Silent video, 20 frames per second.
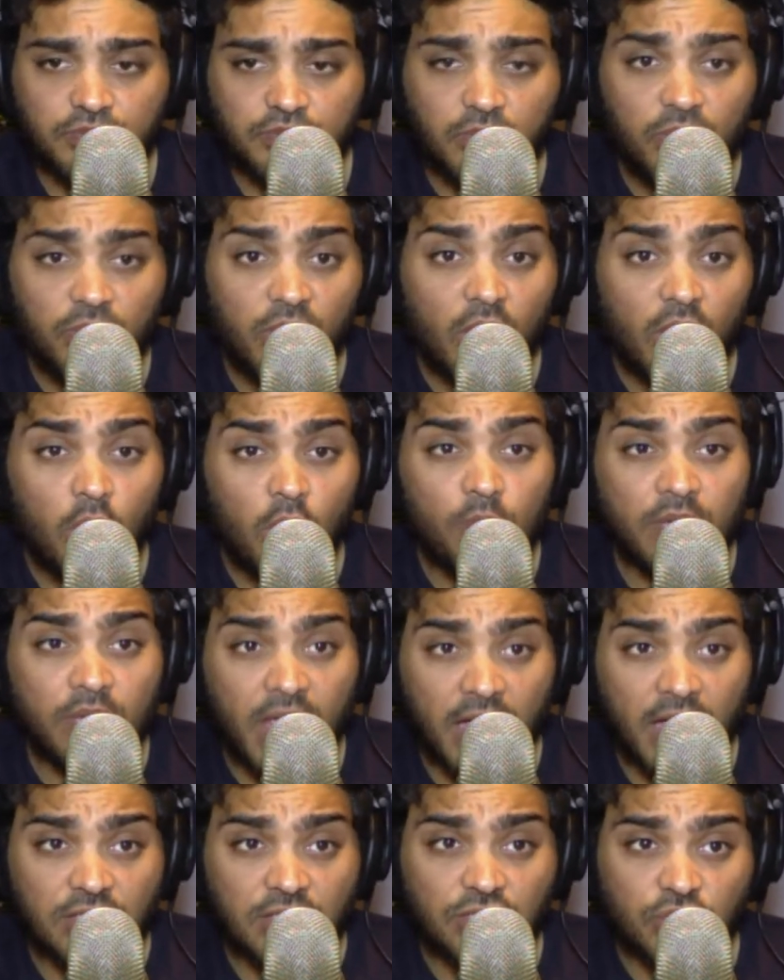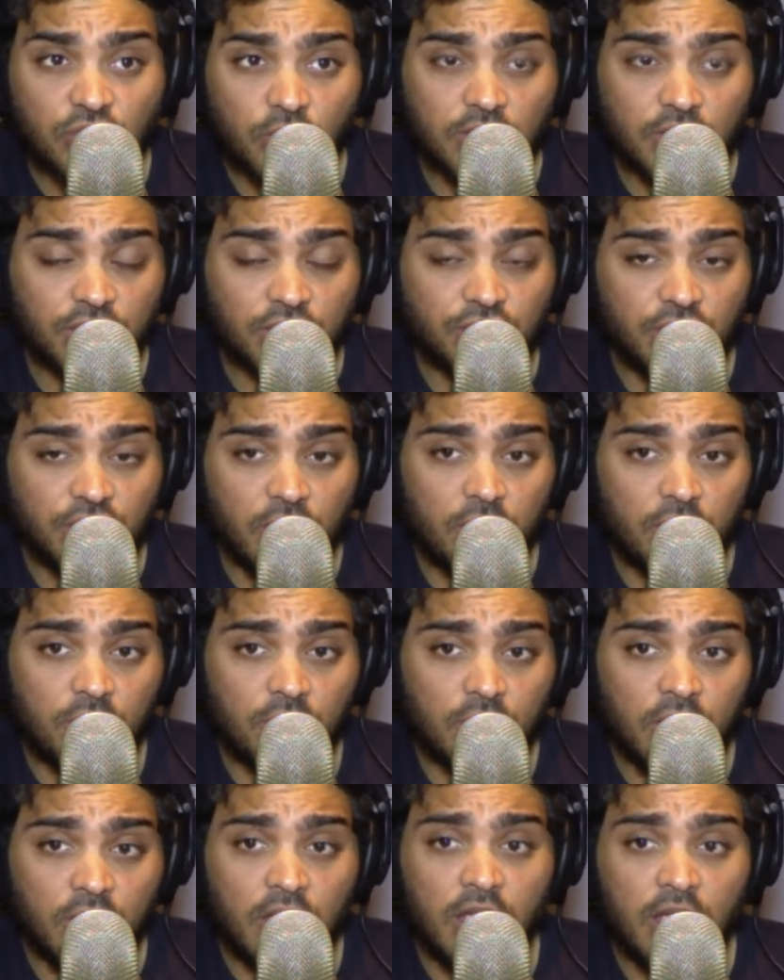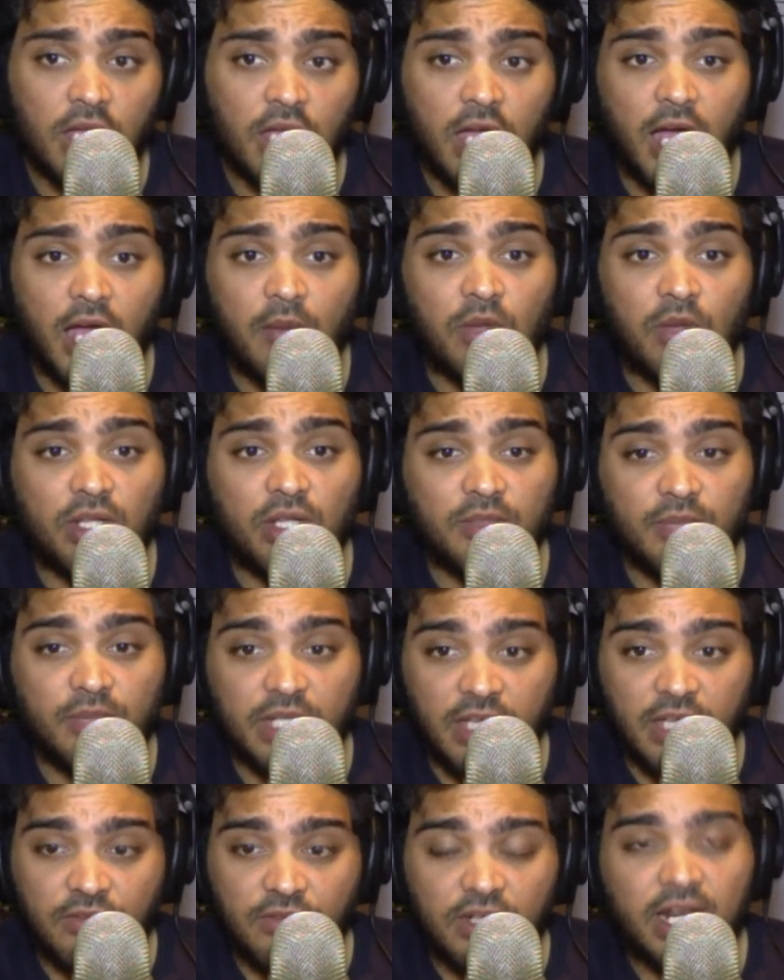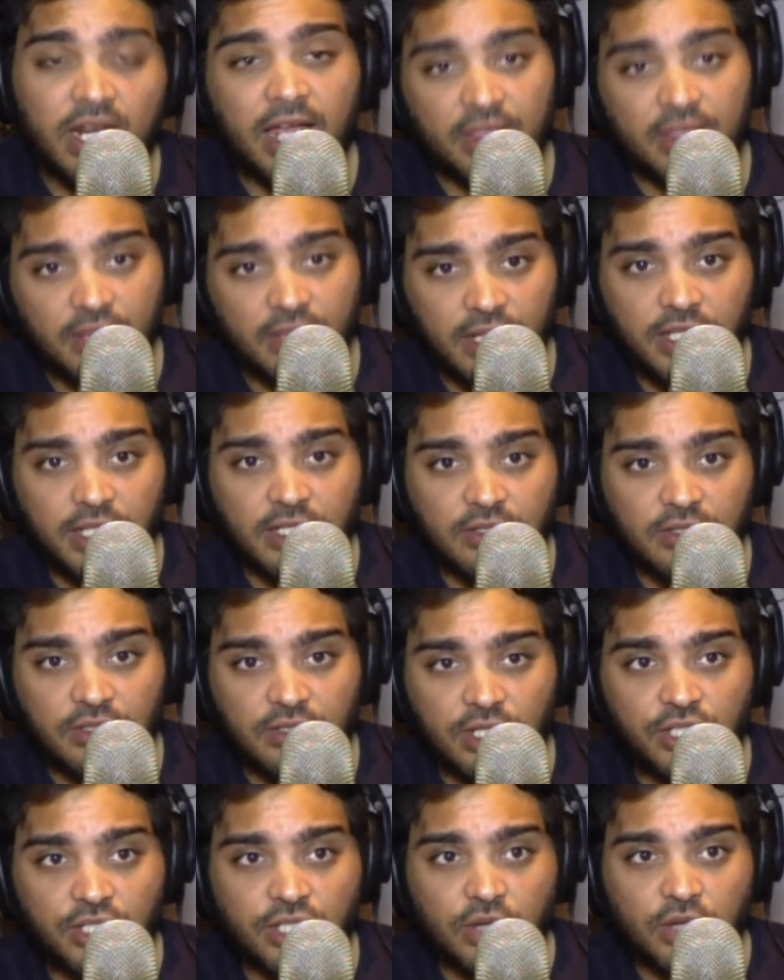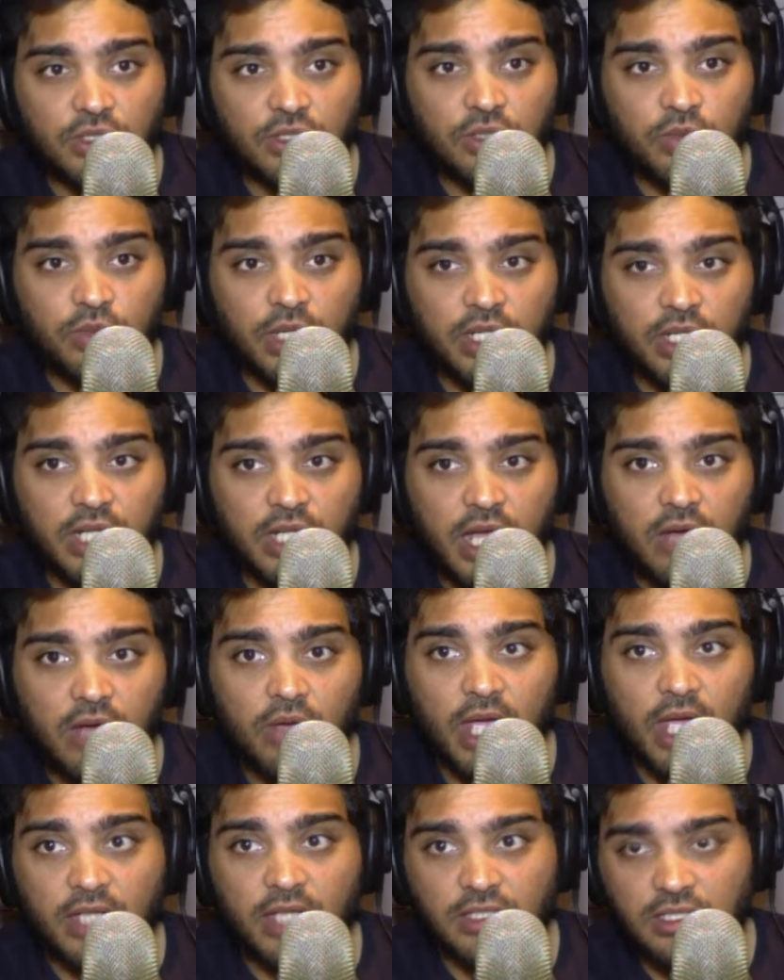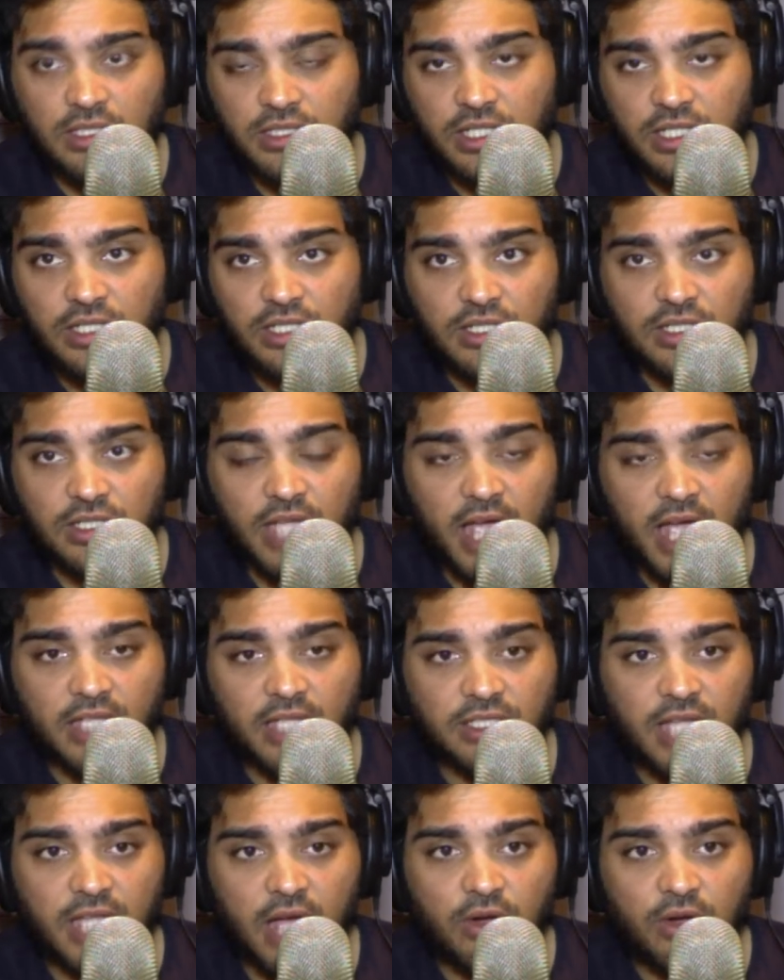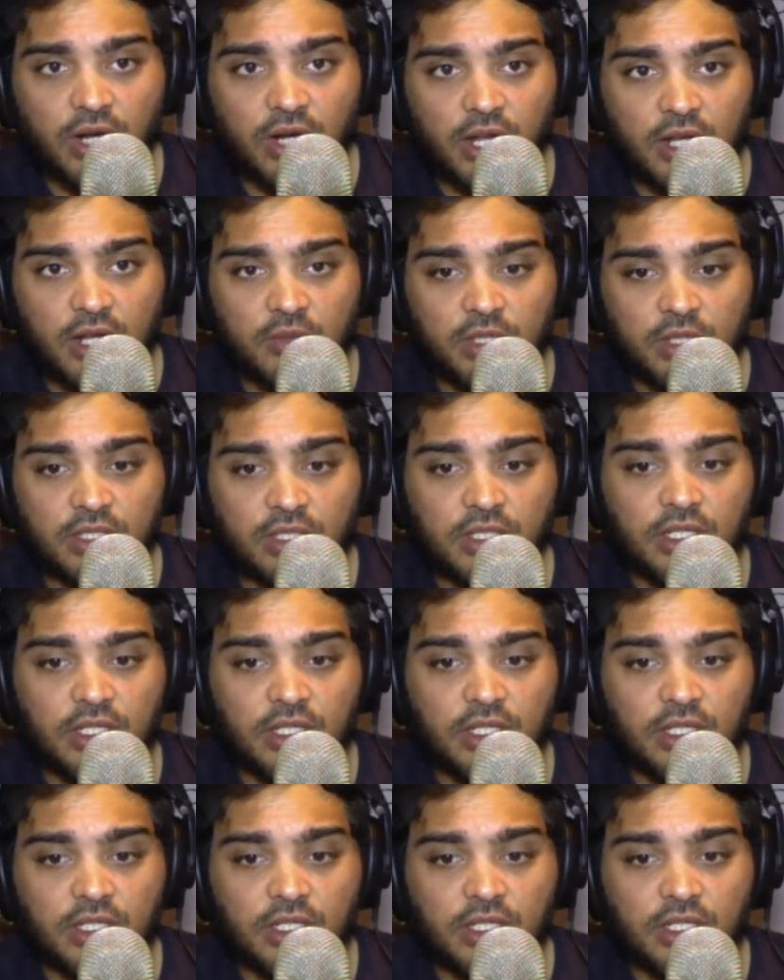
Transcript: Hope you guys enjoyed the show. I'm going to be giving like three shows a week now as the season dies down a little bit.